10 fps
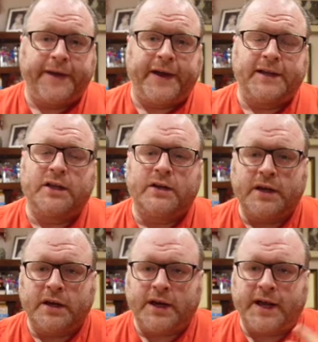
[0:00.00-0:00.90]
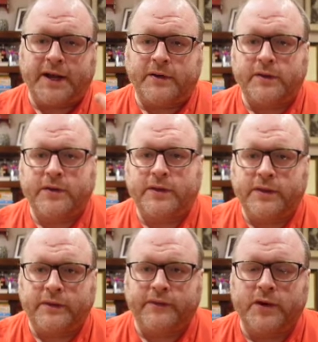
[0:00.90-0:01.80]
and look at how
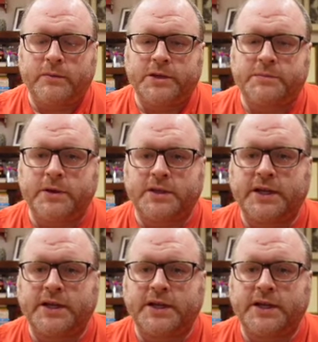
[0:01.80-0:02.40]
the film is put